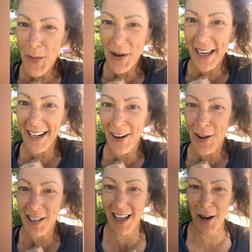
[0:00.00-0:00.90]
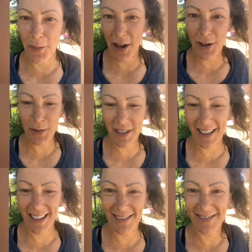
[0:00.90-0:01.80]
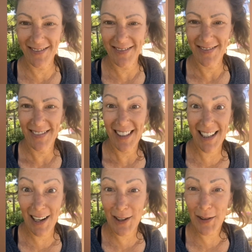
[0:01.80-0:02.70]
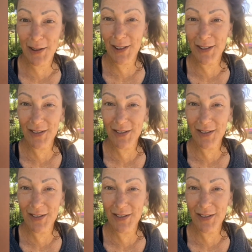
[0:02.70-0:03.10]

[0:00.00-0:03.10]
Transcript: we get it all set up and using it. Stay tuned.